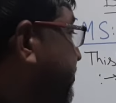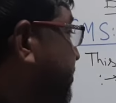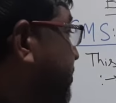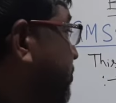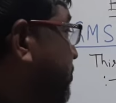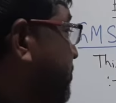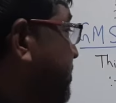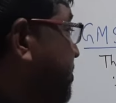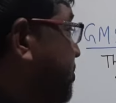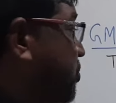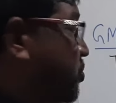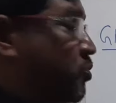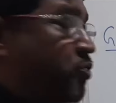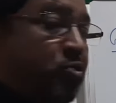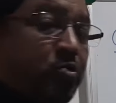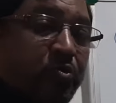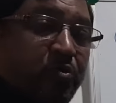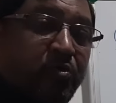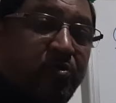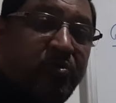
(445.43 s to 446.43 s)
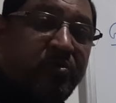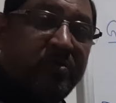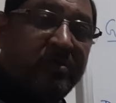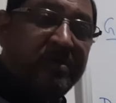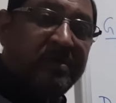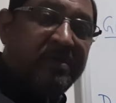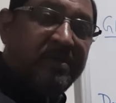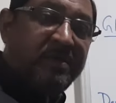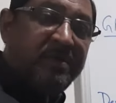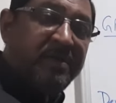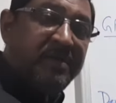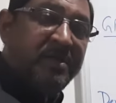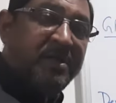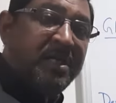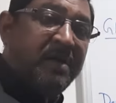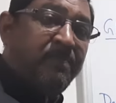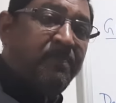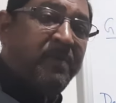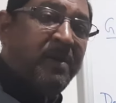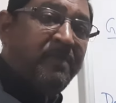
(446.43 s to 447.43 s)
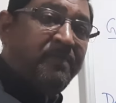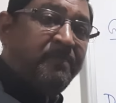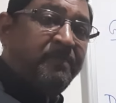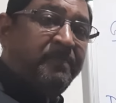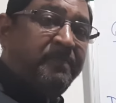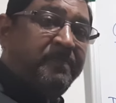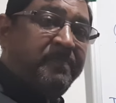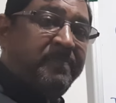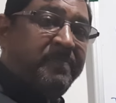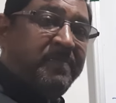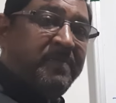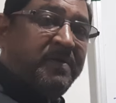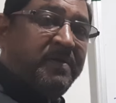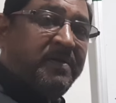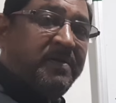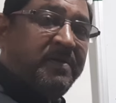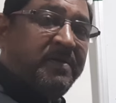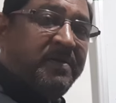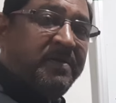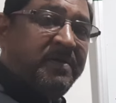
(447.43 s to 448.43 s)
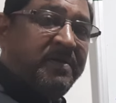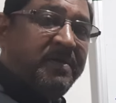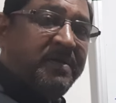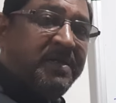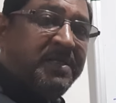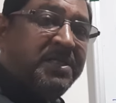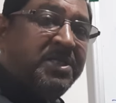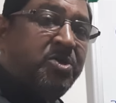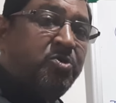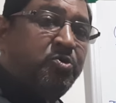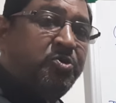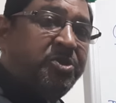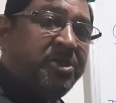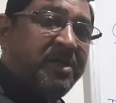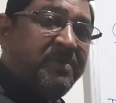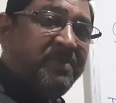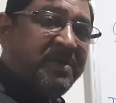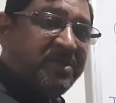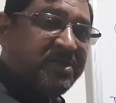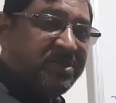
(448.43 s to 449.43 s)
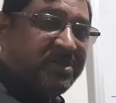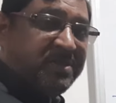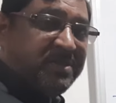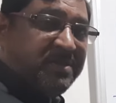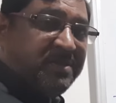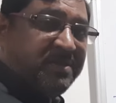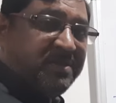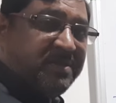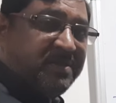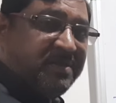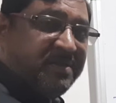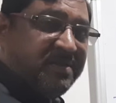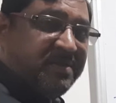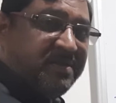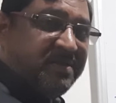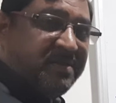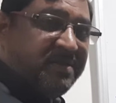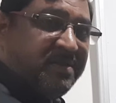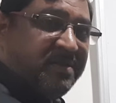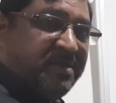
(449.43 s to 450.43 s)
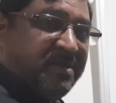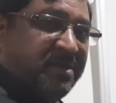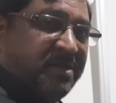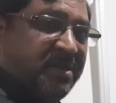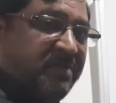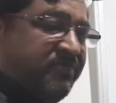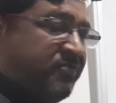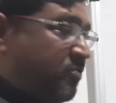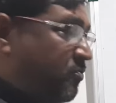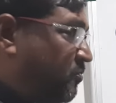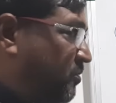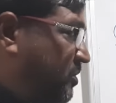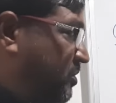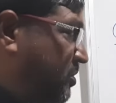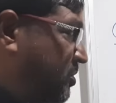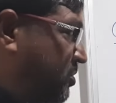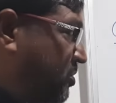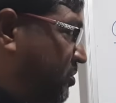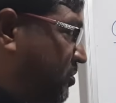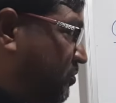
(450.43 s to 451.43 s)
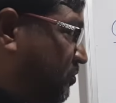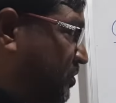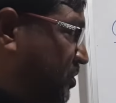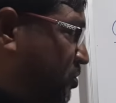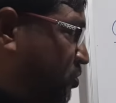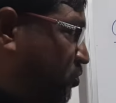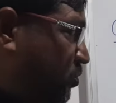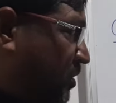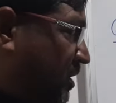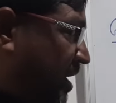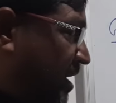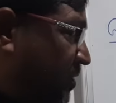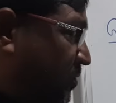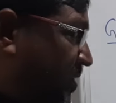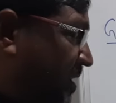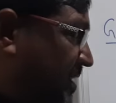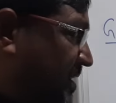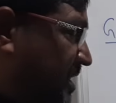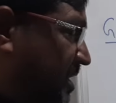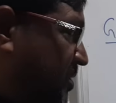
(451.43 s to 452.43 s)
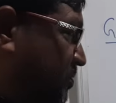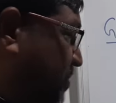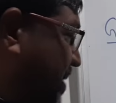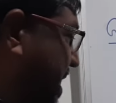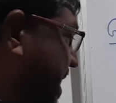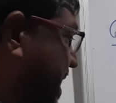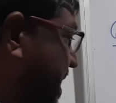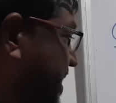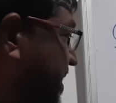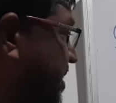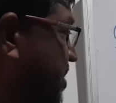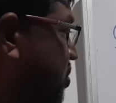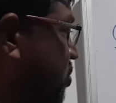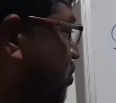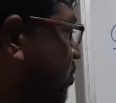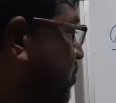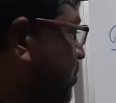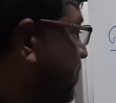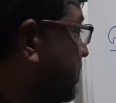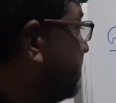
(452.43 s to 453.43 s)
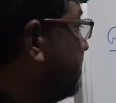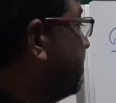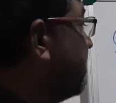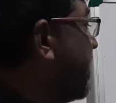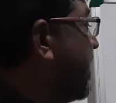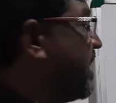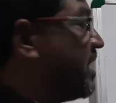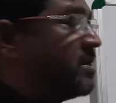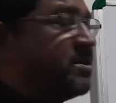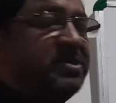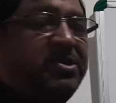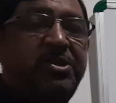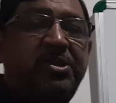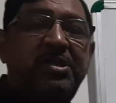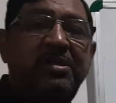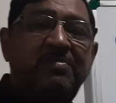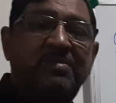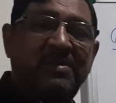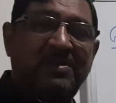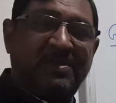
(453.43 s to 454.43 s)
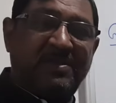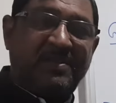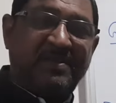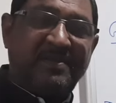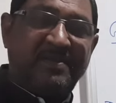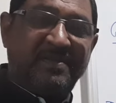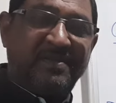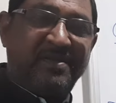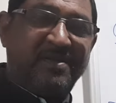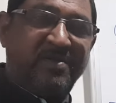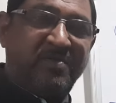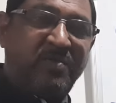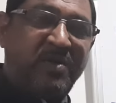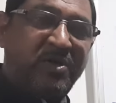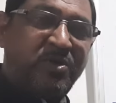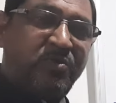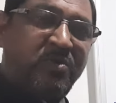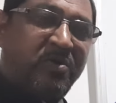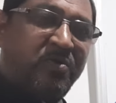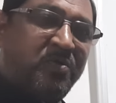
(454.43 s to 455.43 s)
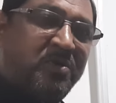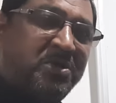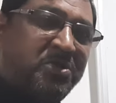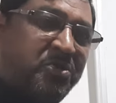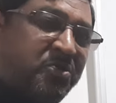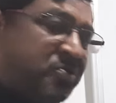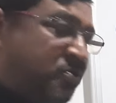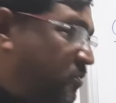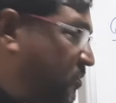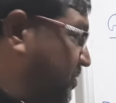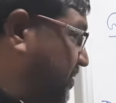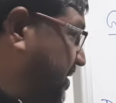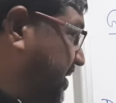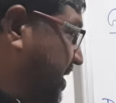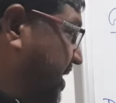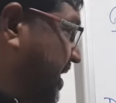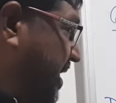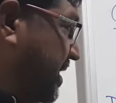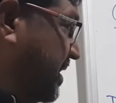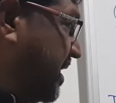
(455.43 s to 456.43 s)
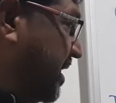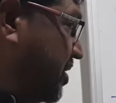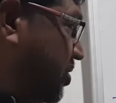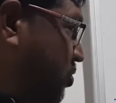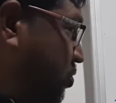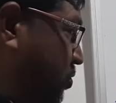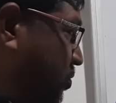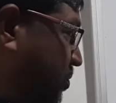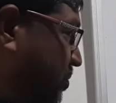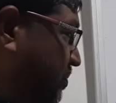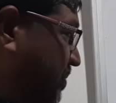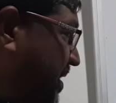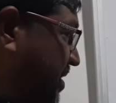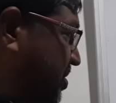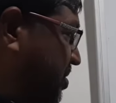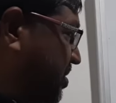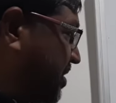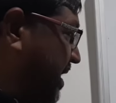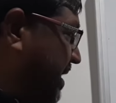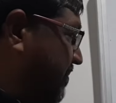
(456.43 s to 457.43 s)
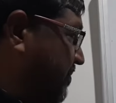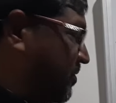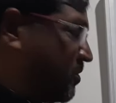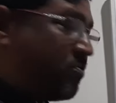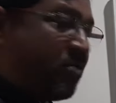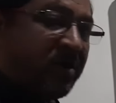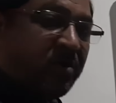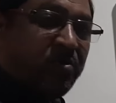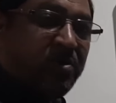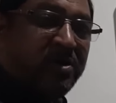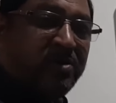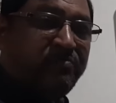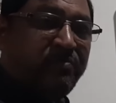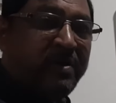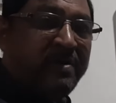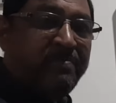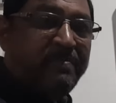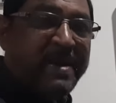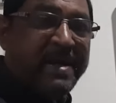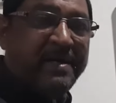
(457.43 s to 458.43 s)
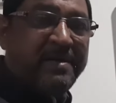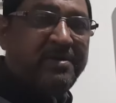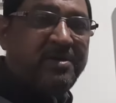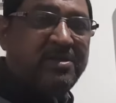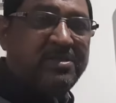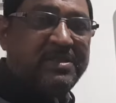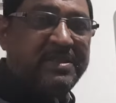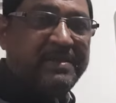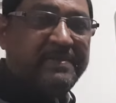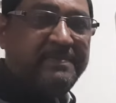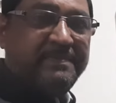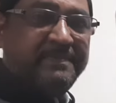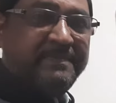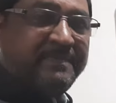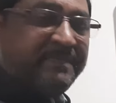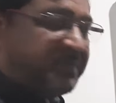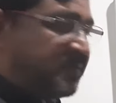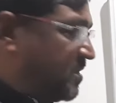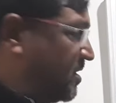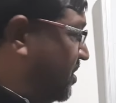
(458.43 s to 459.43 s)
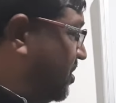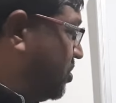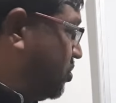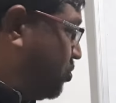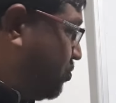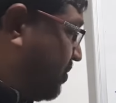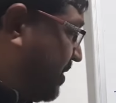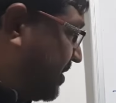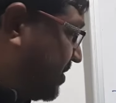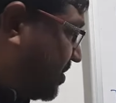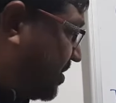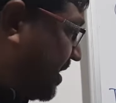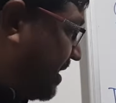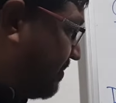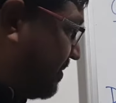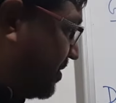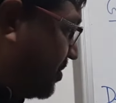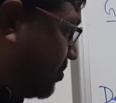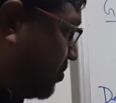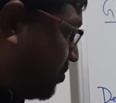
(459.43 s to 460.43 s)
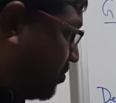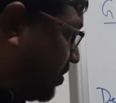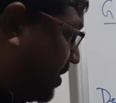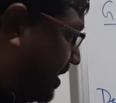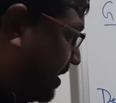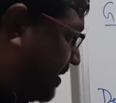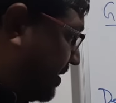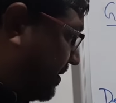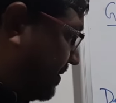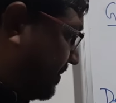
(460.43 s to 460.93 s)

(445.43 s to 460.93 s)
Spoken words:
you wish to develop a new GMS, if you wish to convert this Bahar into Bahar GMS, what you are going to do? That you must have, you are going for back crossing. You must have a donor,